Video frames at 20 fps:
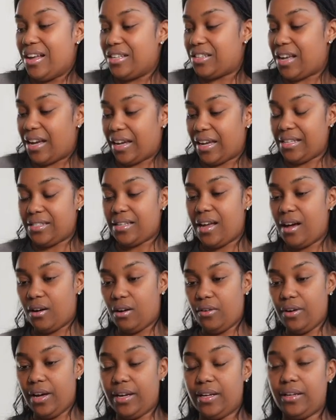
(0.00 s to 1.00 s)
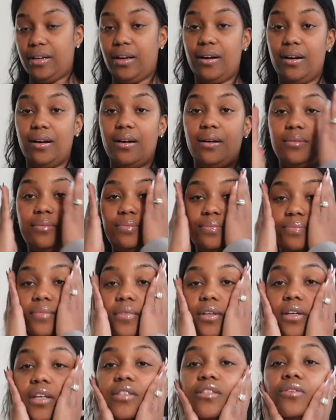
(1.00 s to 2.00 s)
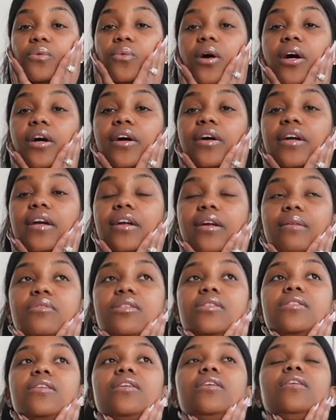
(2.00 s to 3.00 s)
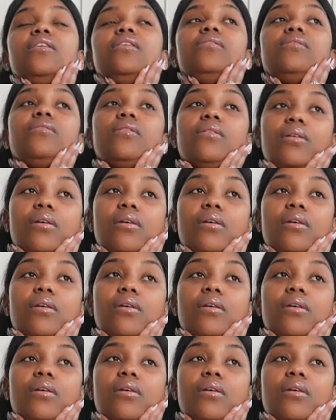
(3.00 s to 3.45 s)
So I guess I'll go ahead and get to work. And I'm just gonna,